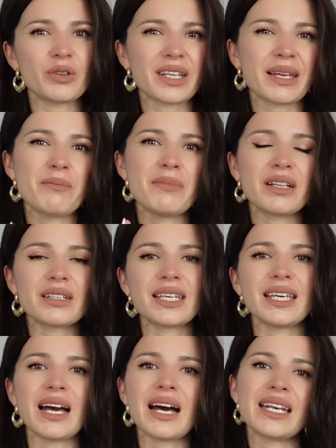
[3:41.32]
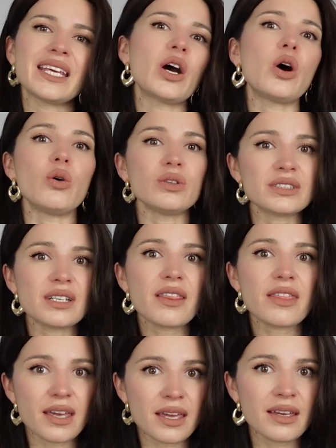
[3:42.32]
know, like a milky honey oat
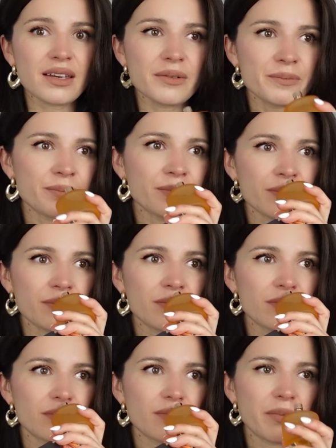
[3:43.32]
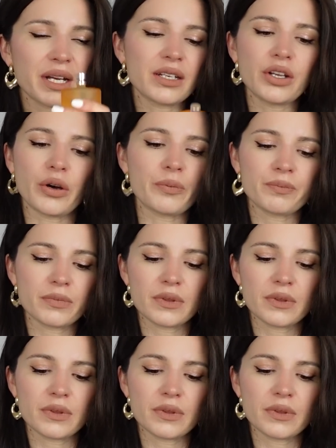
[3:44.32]
thing, but no.